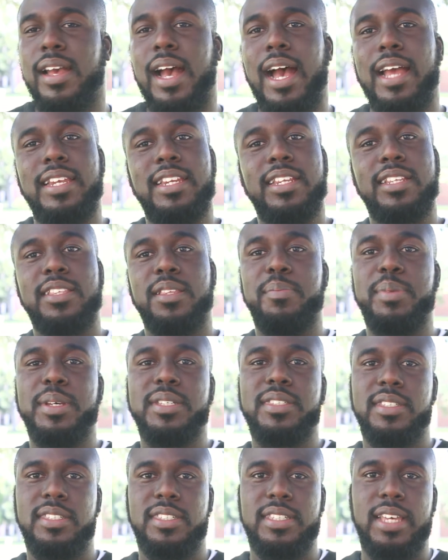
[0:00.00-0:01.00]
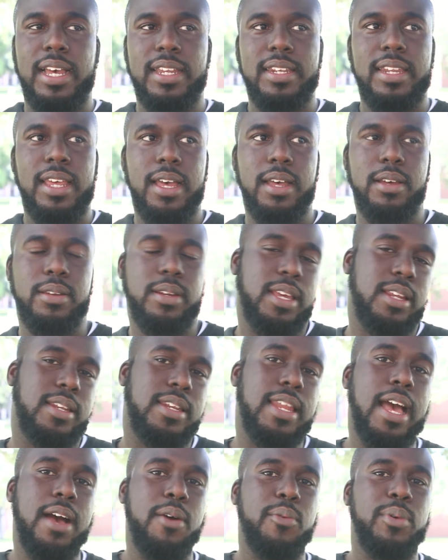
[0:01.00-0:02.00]
I needed the business side down. And
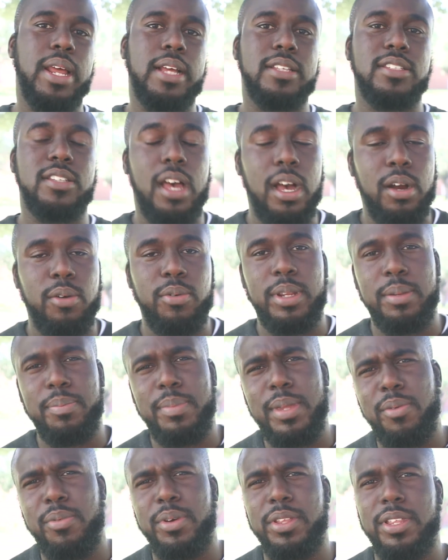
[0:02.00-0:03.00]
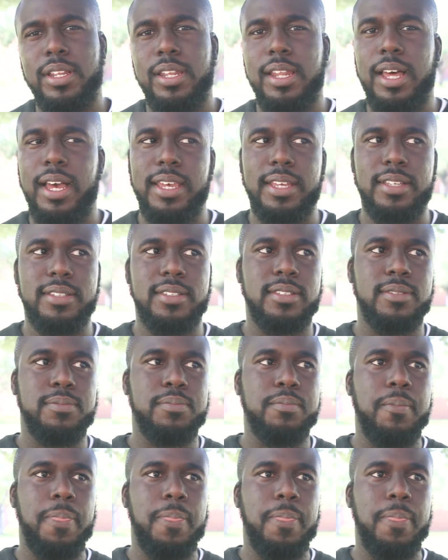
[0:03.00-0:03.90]
now when I talk and meet with clients,